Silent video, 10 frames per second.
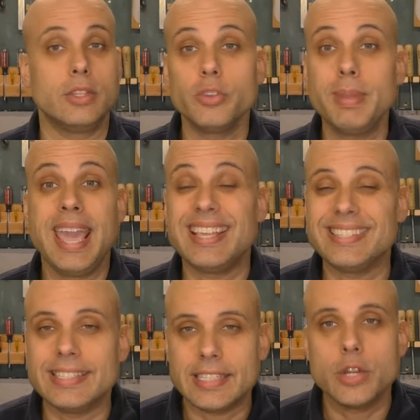This will be a
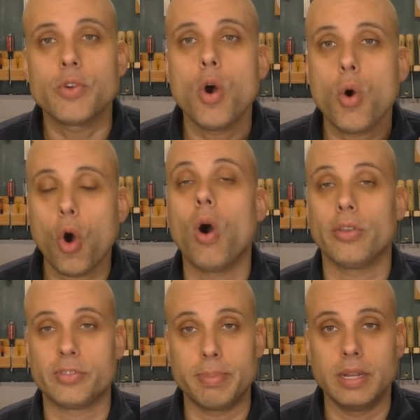zero
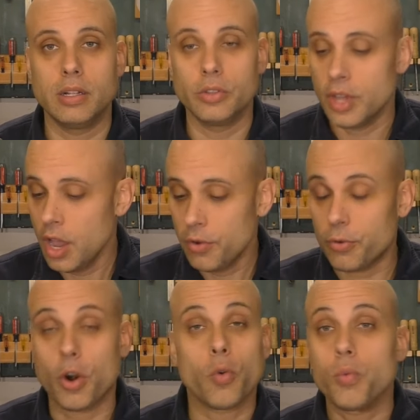cost build
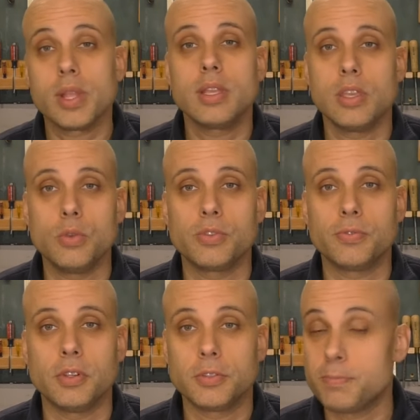for a really
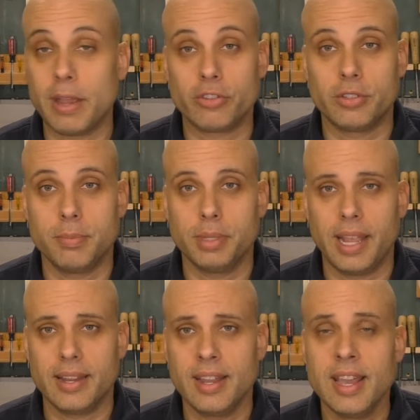useful specialty plane.